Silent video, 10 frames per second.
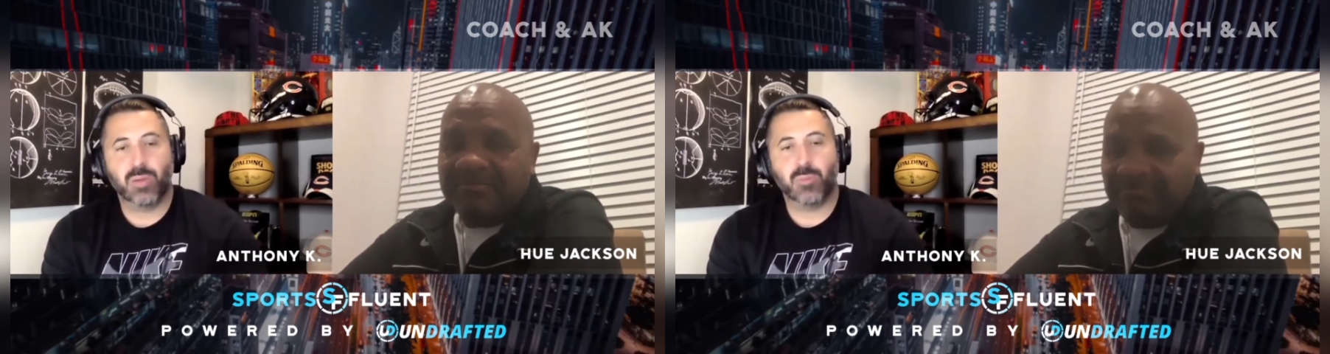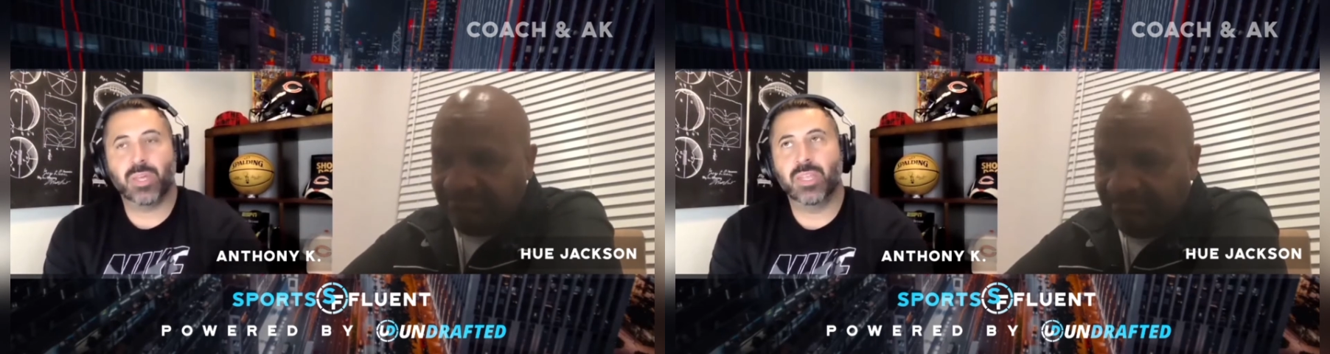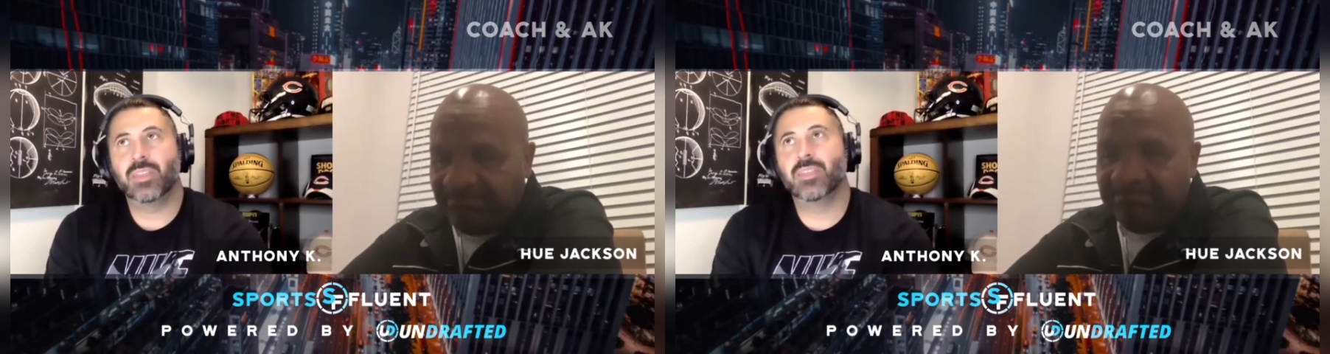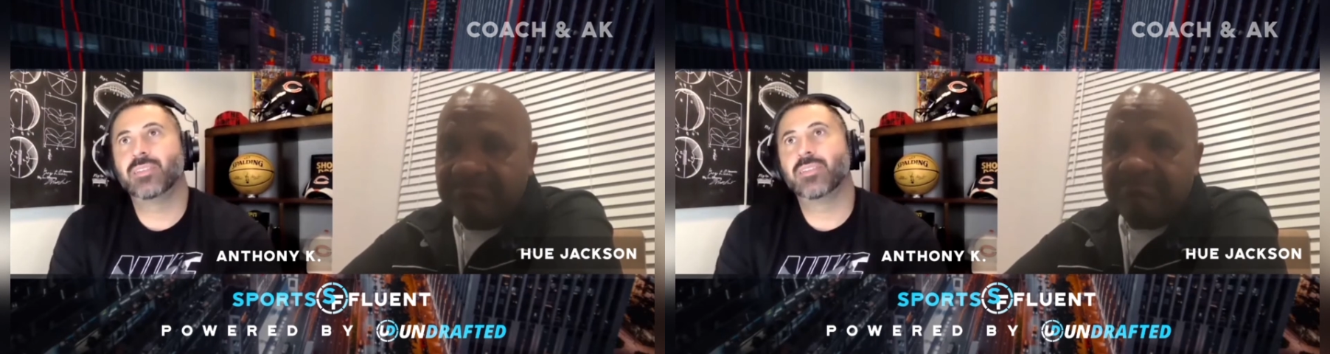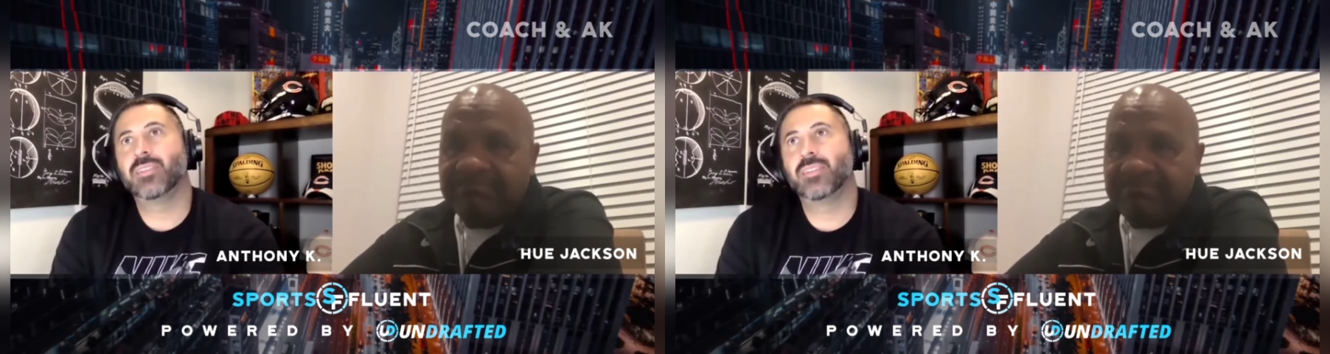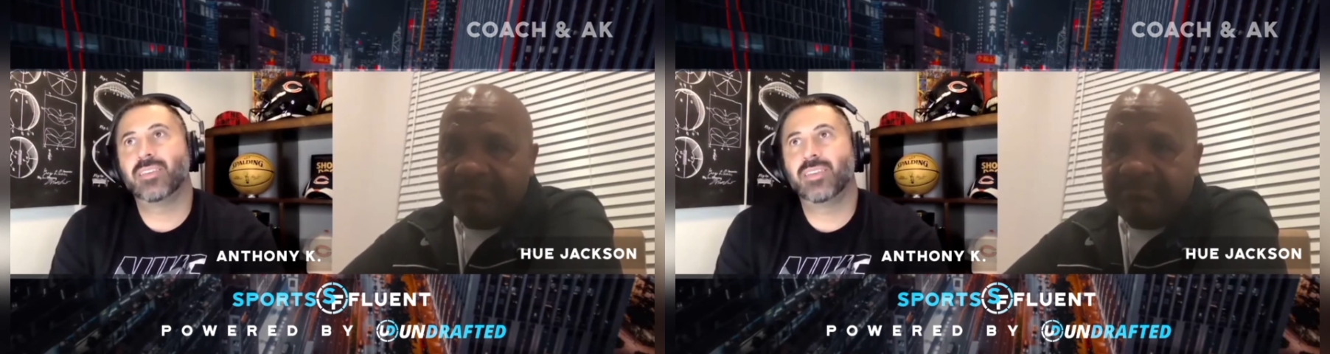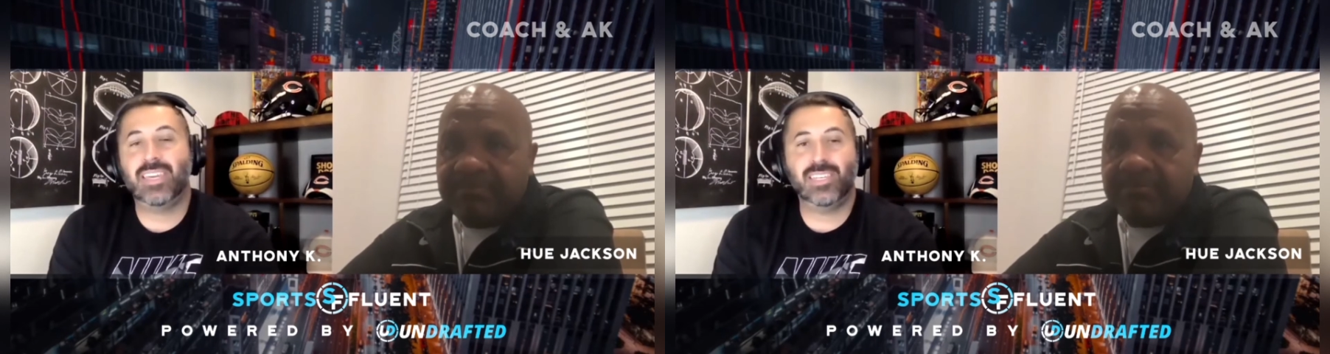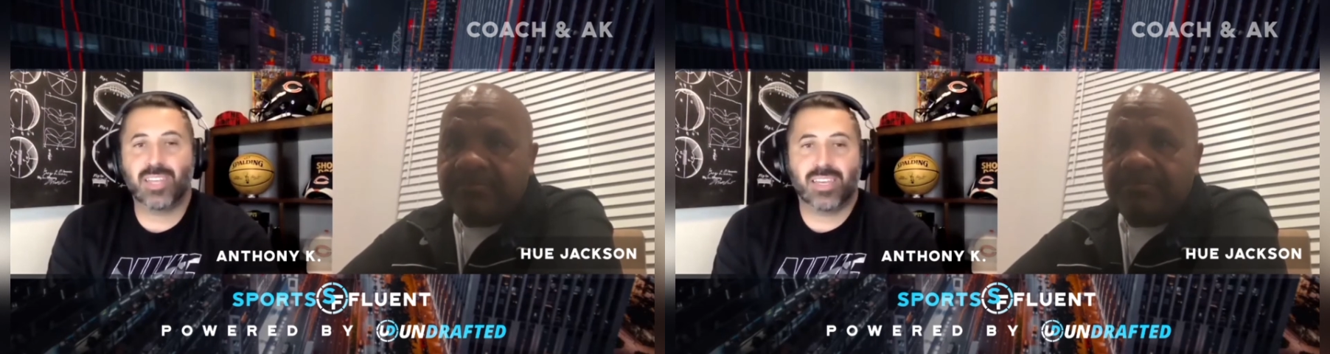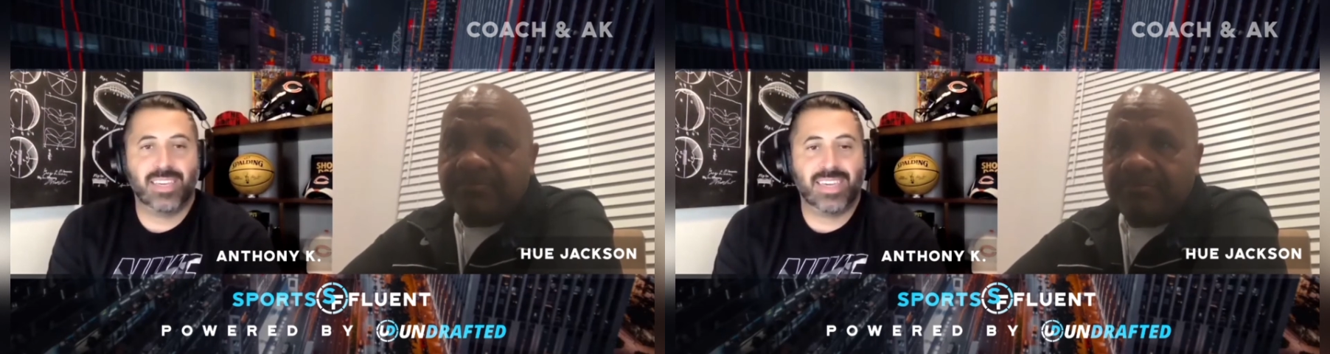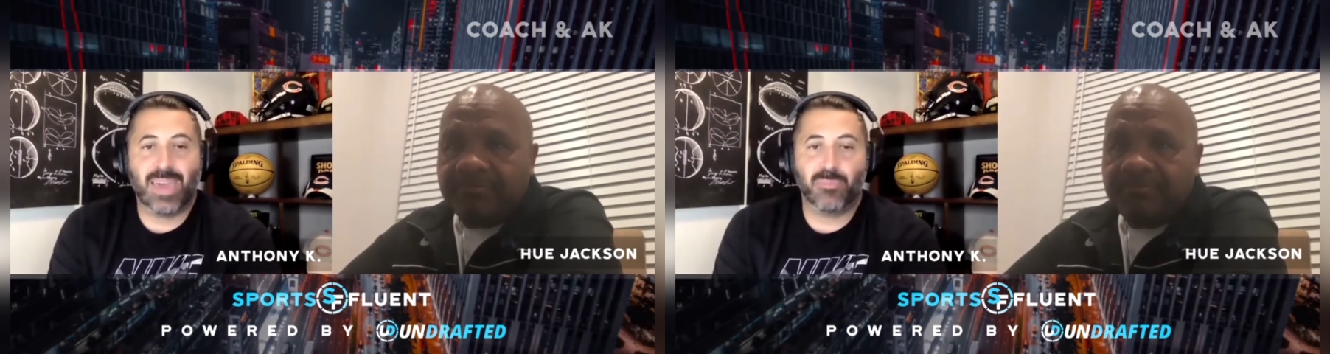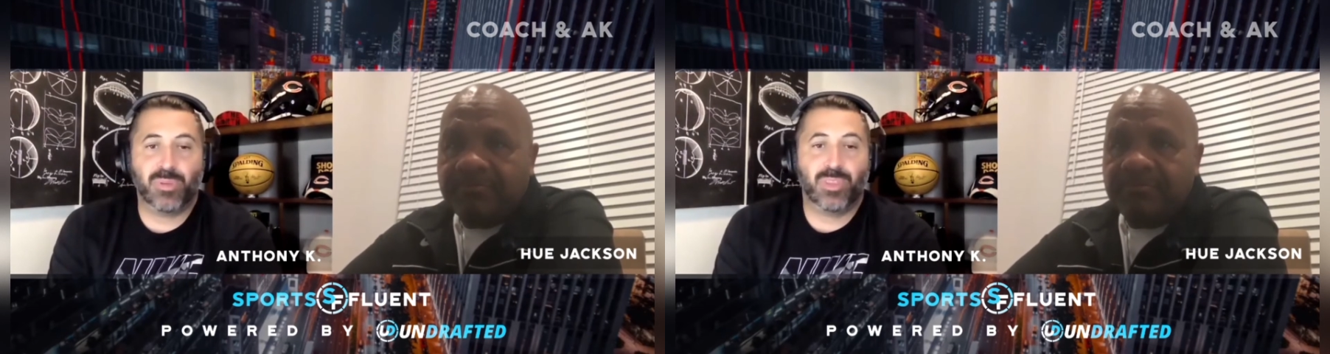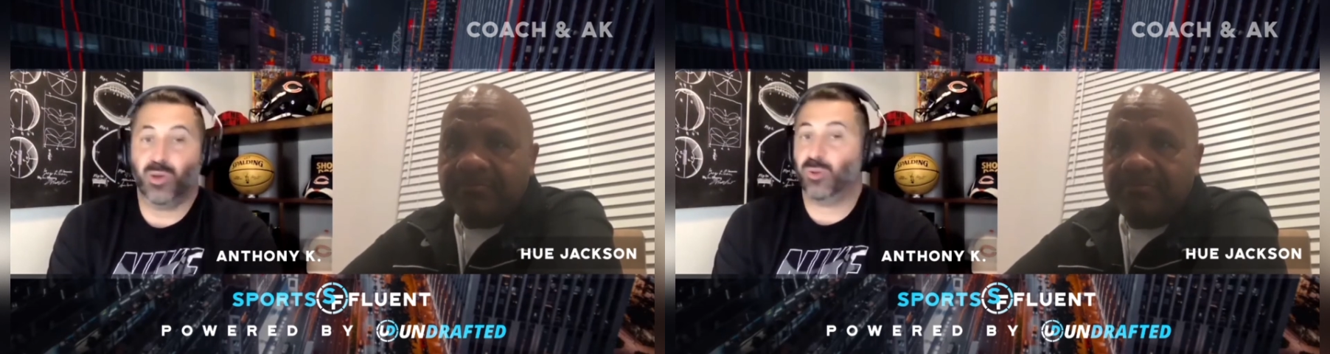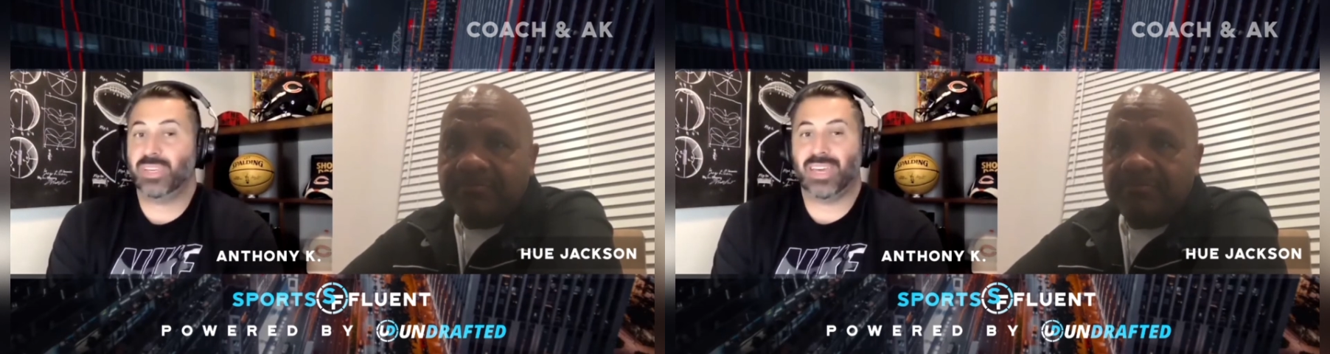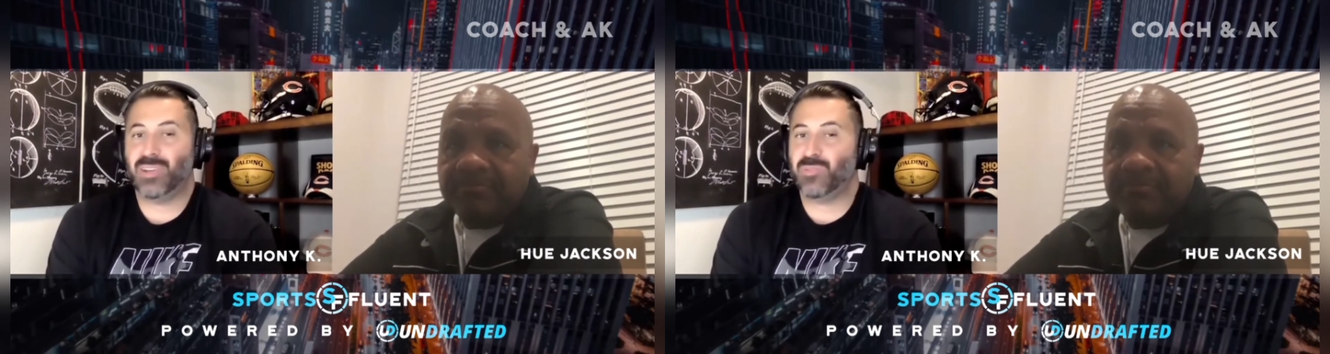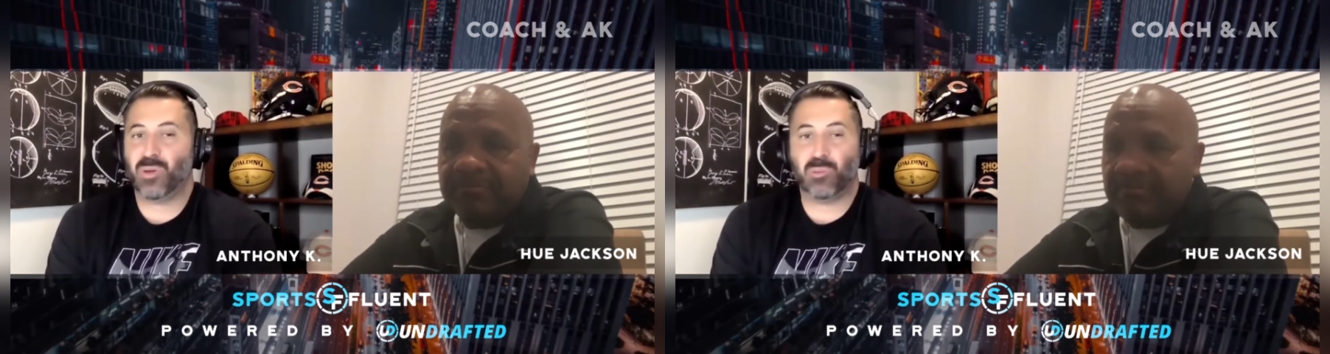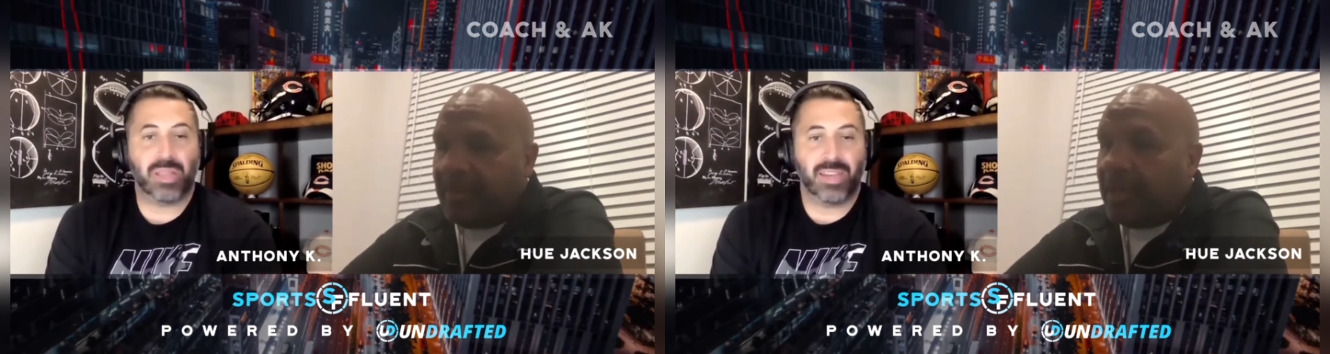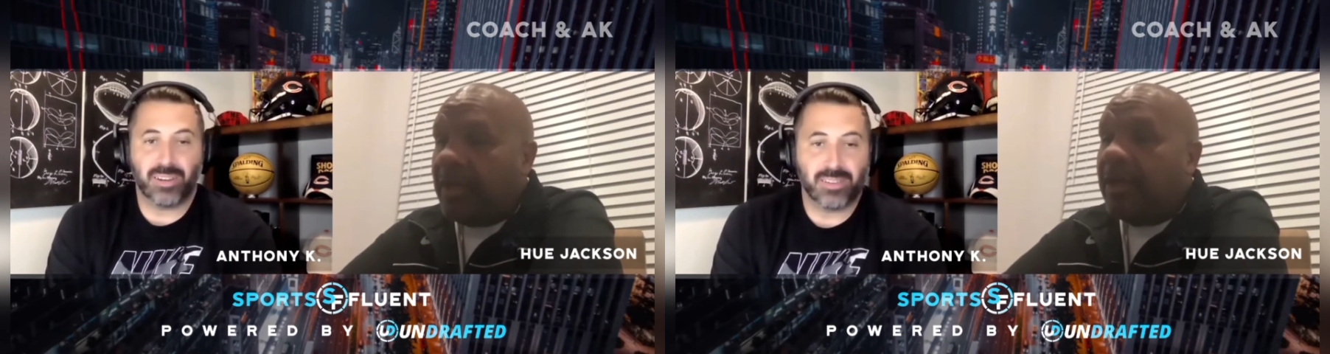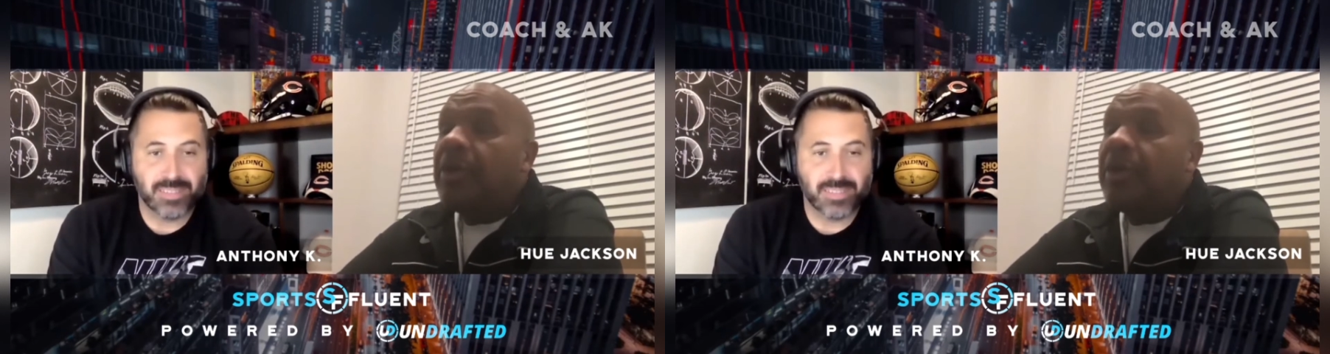but he can't be the only NFL player.